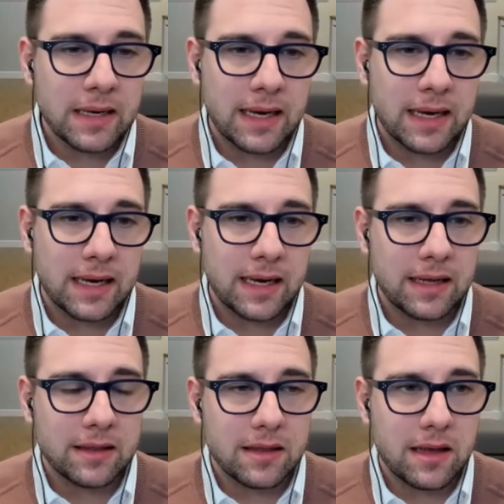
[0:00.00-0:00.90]
Uh,
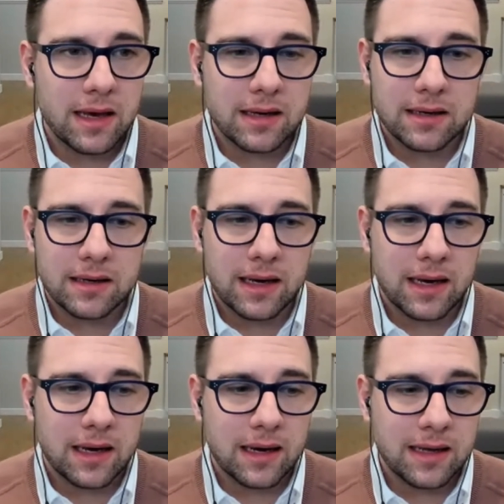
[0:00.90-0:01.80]
and then
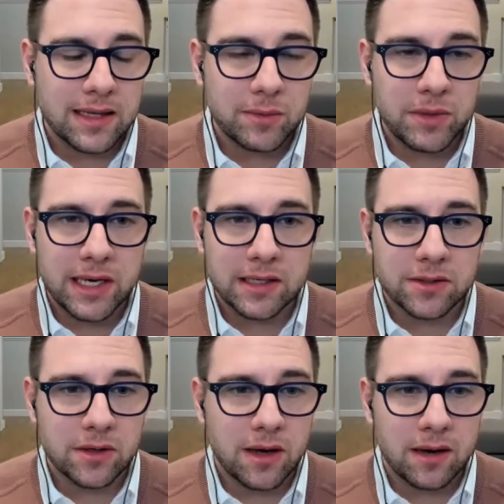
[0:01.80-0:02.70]
uh, and then we get
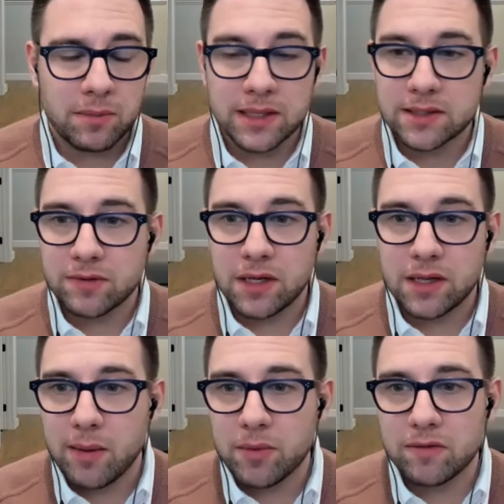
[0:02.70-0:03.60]
to a, a place of
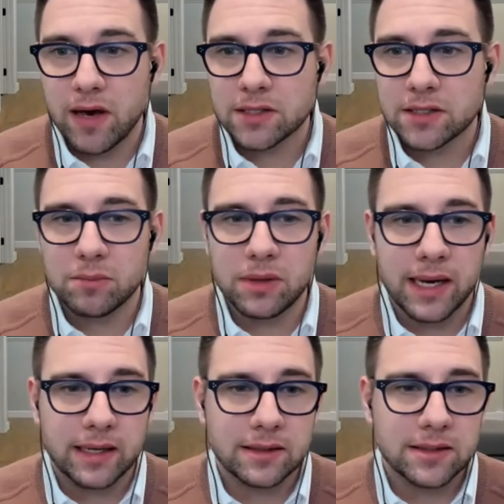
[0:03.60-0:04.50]
collaborative action
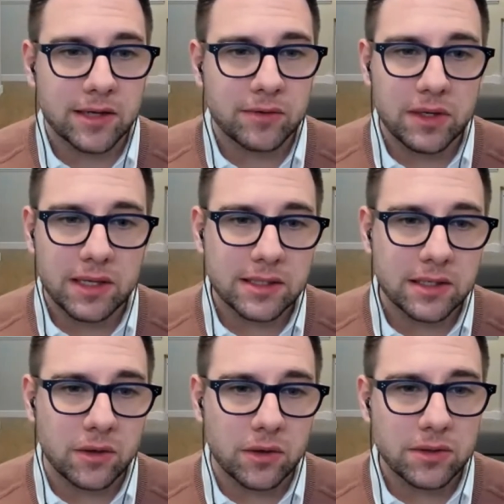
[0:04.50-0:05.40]
planning, setting realistic
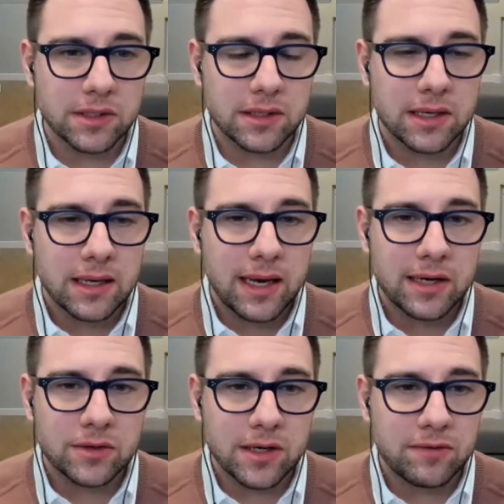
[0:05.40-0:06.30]
goals and,
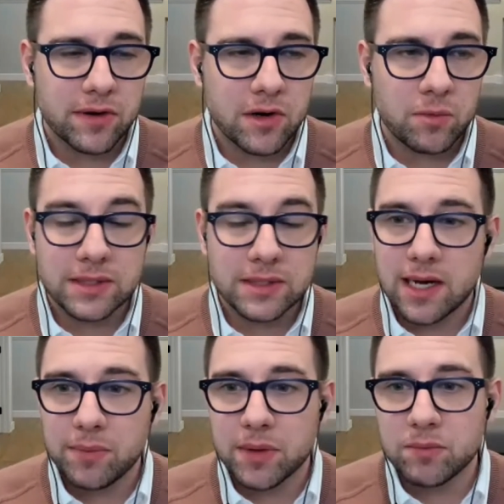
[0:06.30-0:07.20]
and trying to figure out what's going to
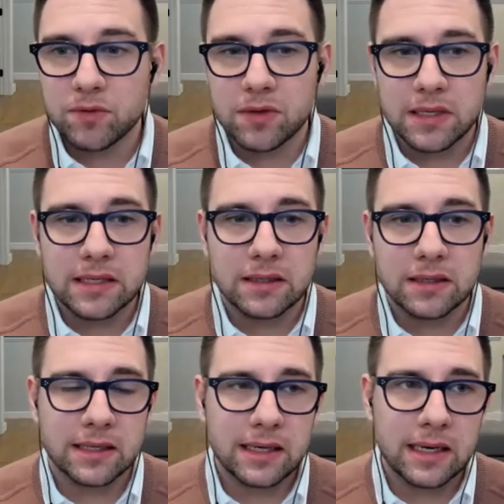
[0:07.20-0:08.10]
help them move the needle.
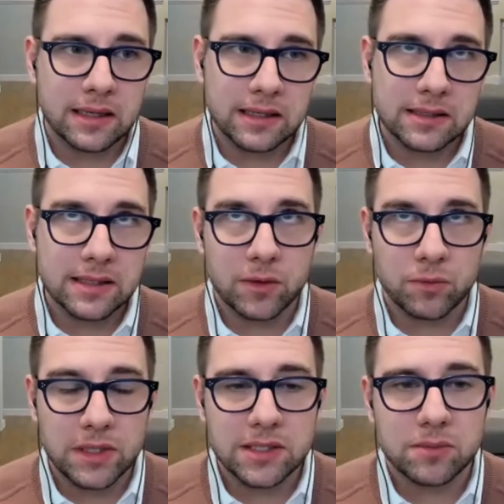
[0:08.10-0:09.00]
And, and I think setting
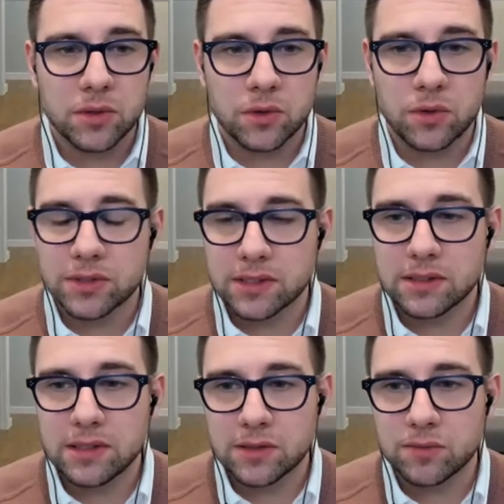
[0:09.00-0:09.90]
reasonable goals
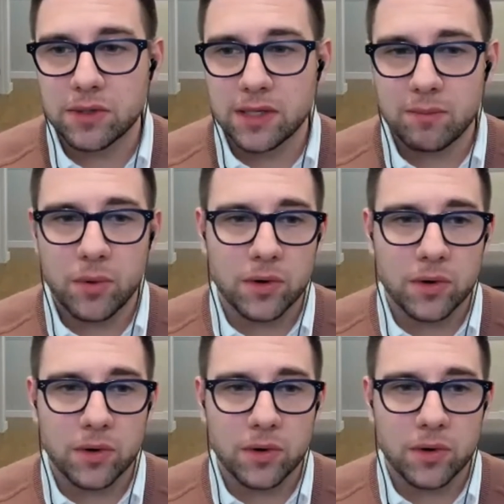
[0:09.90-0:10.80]
is, is really
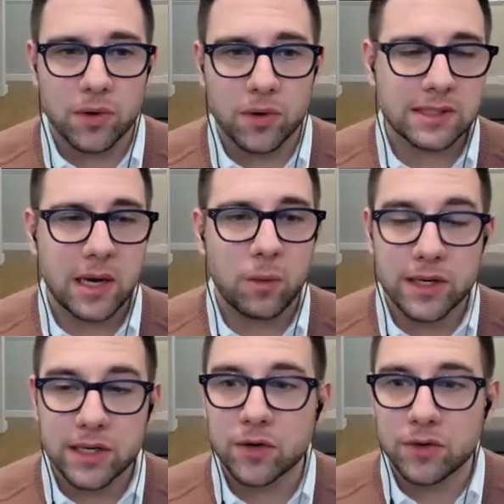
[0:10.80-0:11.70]
important. Sort of what's that
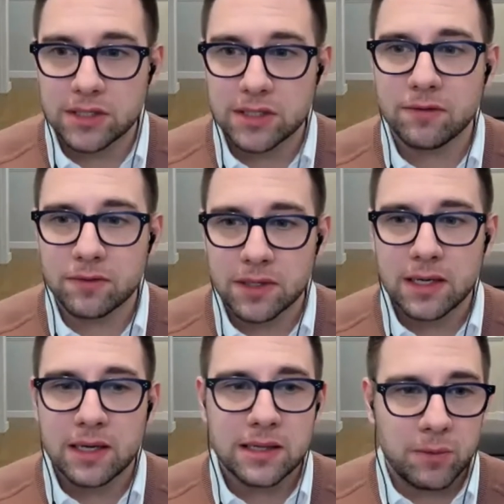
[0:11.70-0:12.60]
one degree shift
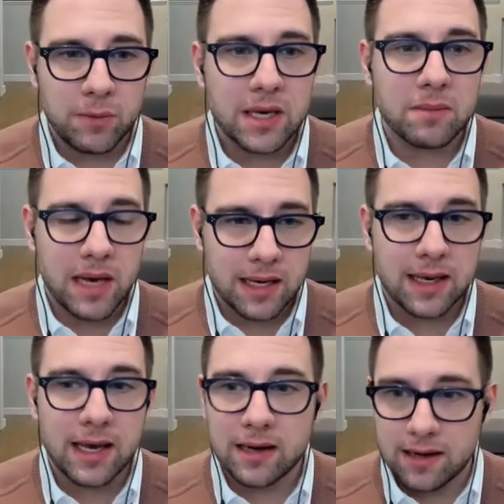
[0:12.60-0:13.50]
that we can make
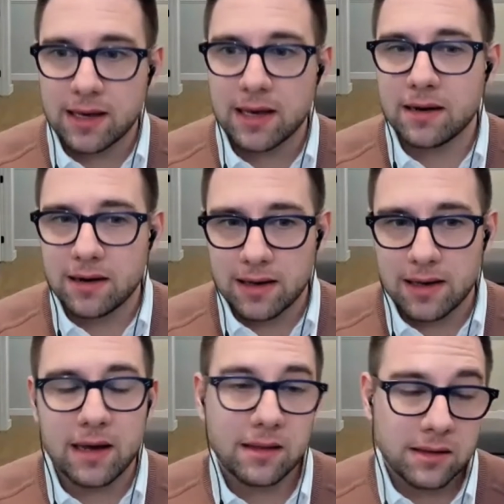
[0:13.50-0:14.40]
again and again and
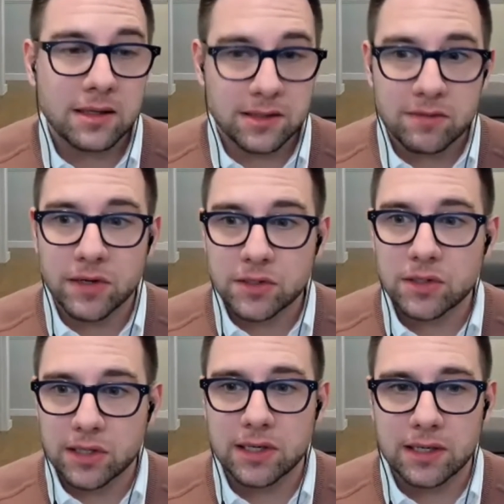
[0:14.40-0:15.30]
again that, that's
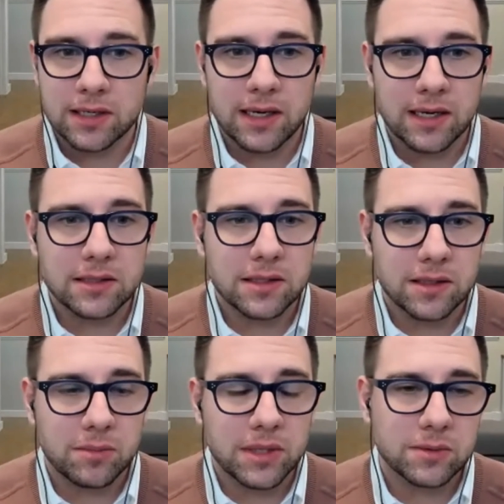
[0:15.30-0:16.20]
eventually going to get us to
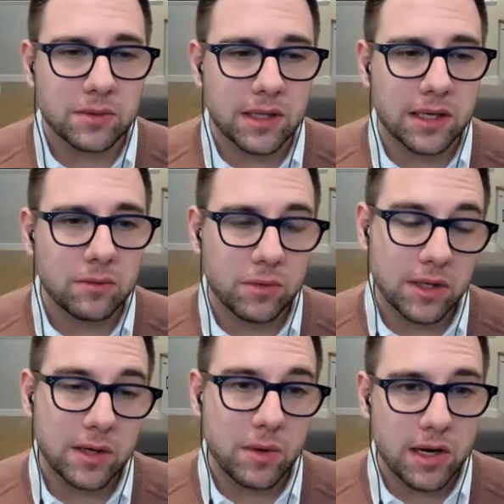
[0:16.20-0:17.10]
the place where they where
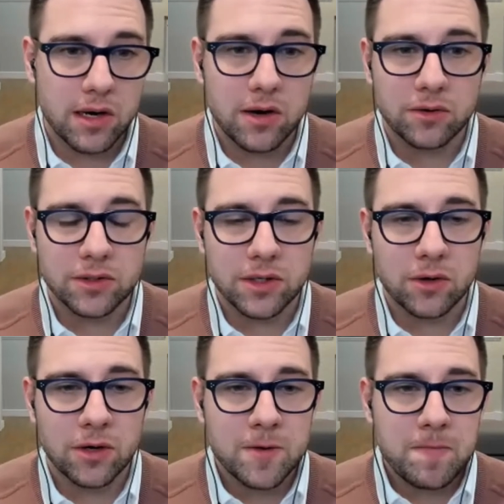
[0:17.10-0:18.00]
they want to go. So
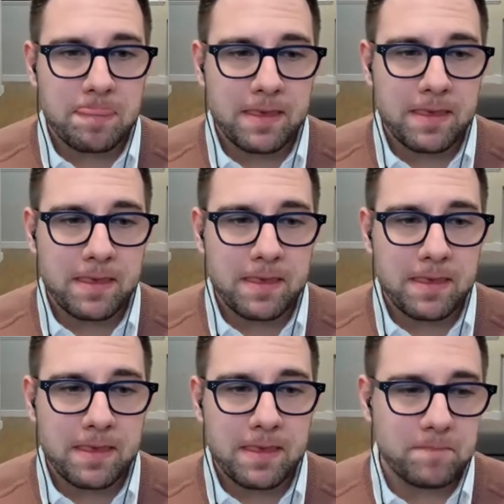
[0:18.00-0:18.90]
uh,
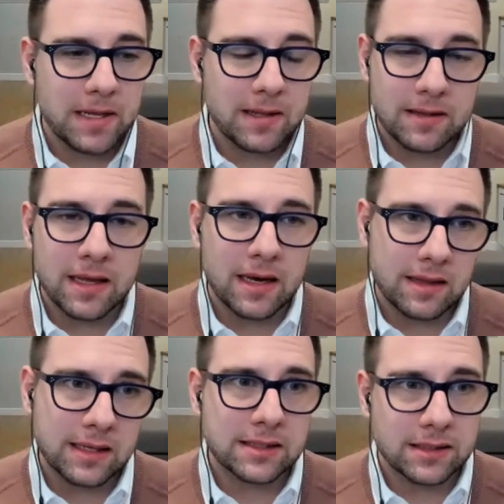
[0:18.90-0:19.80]
that, that
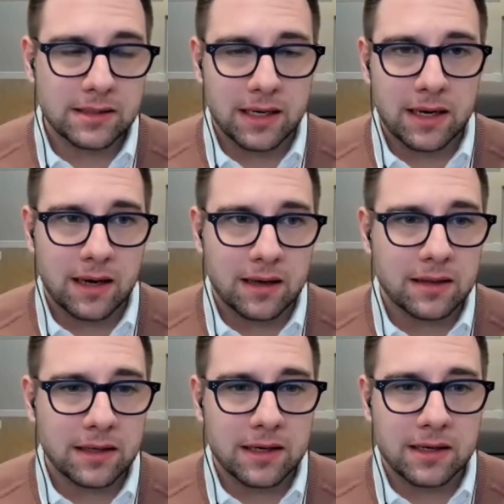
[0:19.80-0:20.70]
that's, uh, I
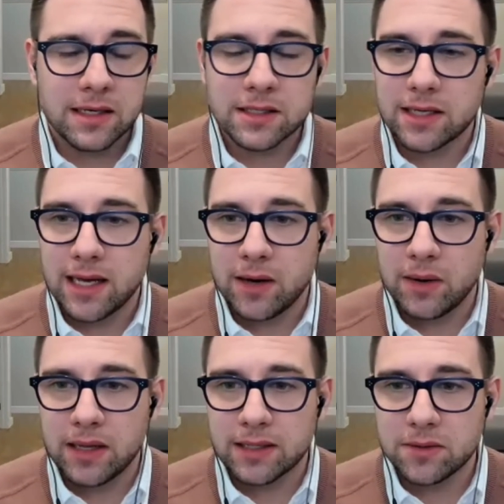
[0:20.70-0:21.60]
think, in a nutshell, how I
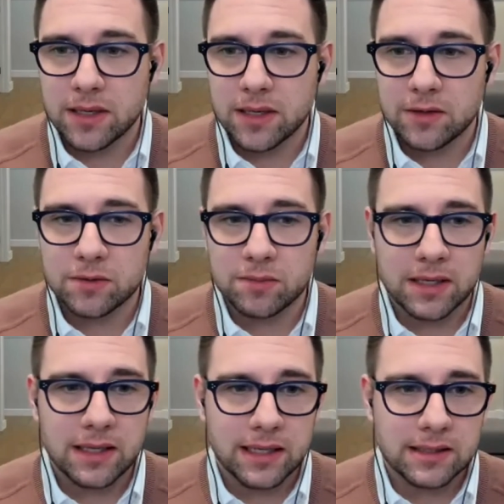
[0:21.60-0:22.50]
like to engage with my
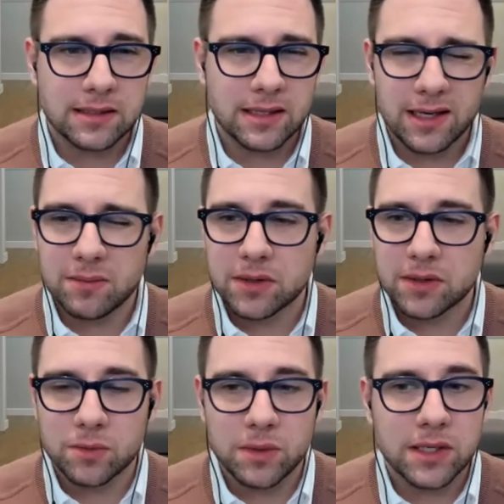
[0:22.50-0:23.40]
clients is thinking about
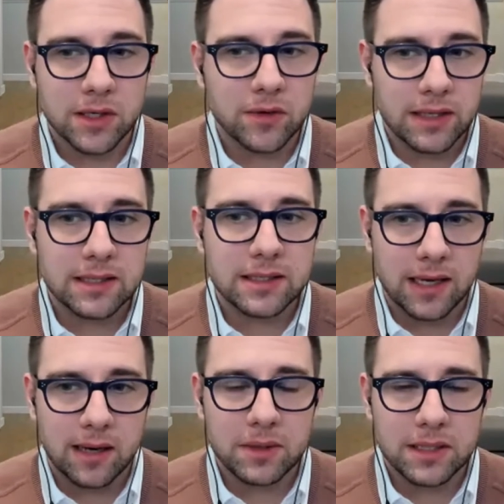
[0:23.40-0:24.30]
this one degree at a
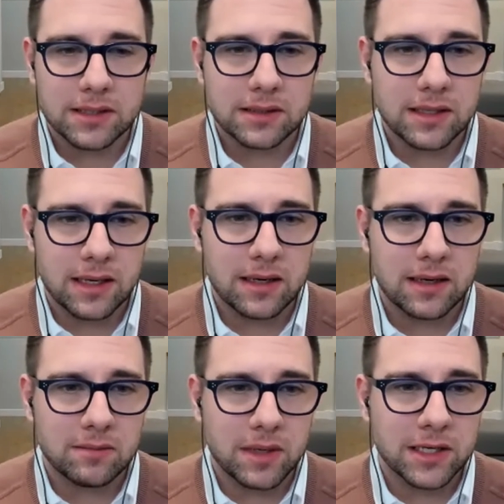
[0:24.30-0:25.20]
time, because uh,
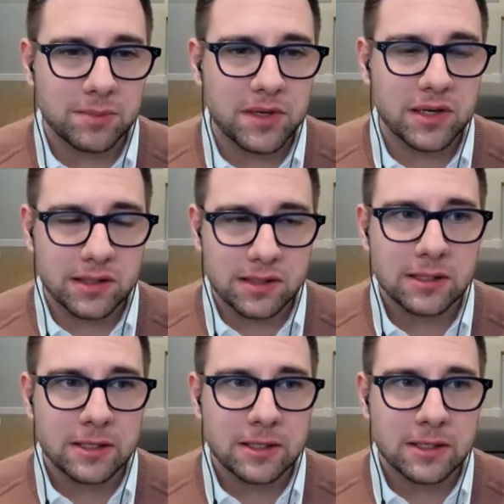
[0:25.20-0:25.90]
in my experience,